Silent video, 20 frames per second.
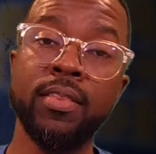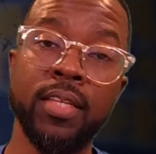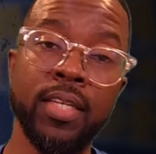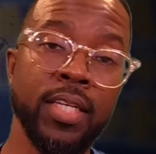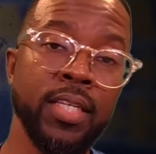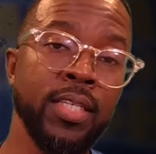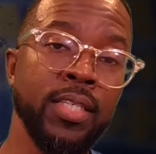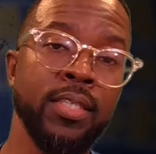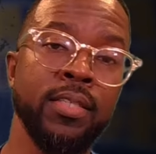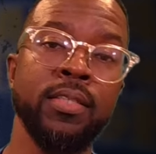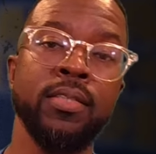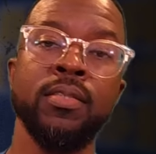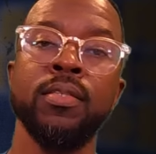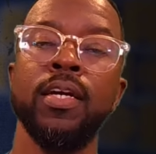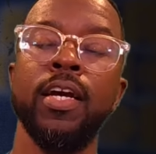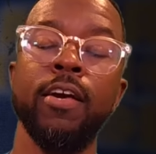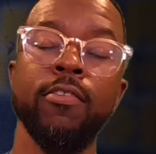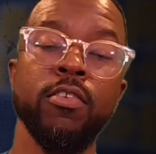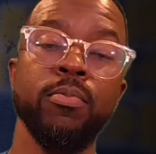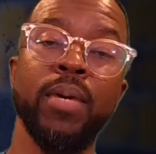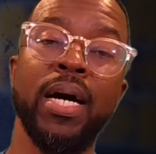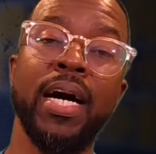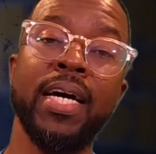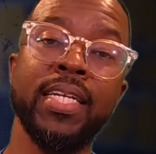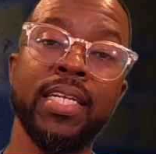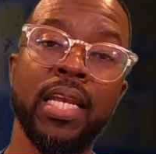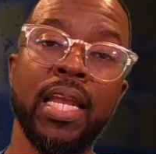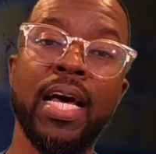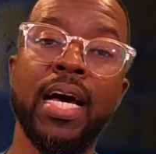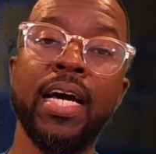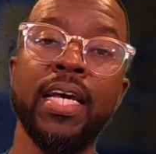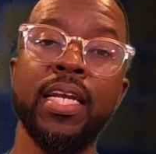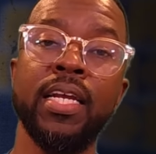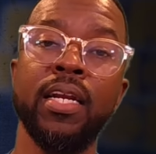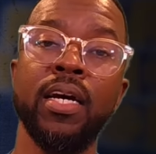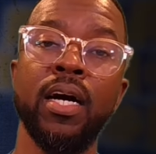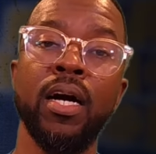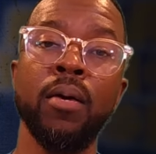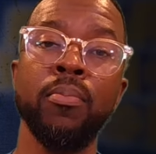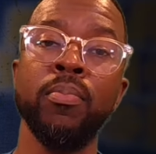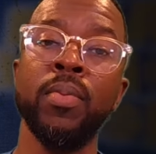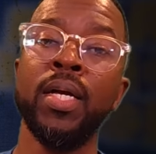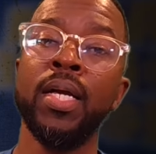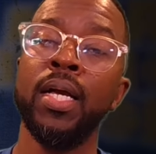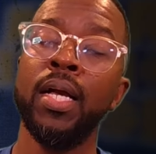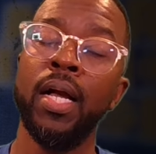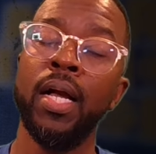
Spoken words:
the everybody lining up